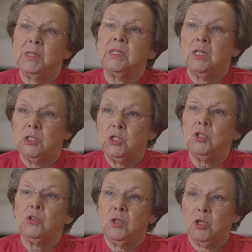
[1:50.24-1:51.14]
been a
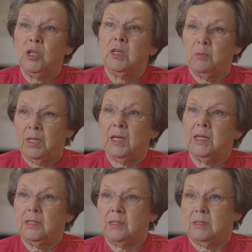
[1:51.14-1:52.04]
unique
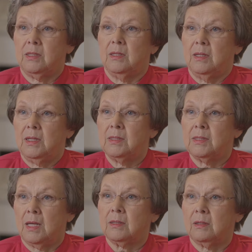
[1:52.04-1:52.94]
place in
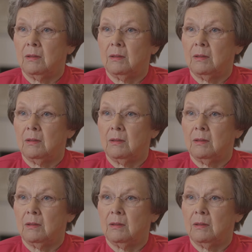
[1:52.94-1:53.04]
South